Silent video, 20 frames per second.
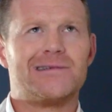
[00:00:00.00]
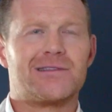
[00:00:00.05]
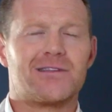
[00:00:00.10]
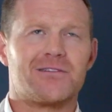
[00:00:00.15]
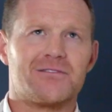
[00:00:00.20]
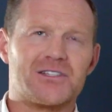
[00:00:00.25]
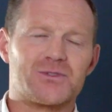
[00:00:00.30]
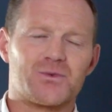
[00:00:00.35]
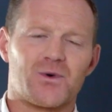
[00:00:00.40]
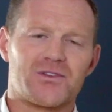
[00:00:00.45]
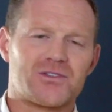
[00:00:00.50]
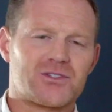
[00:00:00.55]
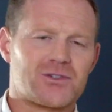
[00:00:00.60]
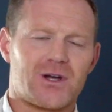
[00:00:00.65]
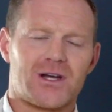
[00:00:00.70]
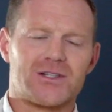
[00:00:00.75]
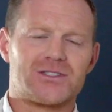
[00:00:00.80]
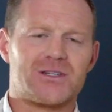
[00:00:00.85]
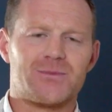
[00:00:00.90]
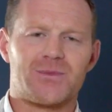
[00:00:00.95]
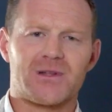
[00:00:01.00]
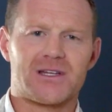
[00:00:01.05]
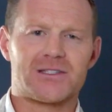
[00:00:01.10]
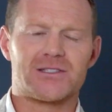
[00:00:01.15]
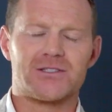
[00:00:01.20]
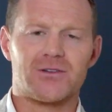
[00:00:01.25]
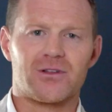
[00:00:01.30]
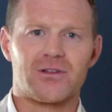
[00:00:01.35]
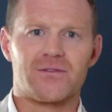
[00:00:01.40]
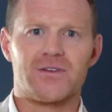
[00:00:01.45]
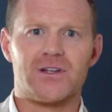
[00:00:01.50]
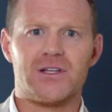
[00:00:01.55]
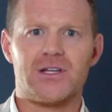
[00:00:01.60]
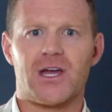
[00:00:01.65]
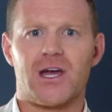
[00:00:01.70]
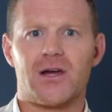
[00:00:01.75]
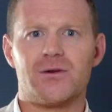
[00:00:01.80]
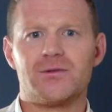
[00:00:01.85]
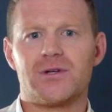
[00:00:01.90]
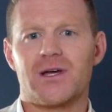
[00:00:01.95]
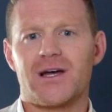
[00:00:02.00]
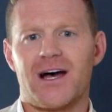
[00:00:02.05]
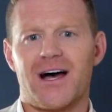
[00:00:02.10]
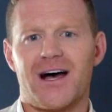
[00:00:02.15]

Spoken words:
There is one strategy, but that's another video.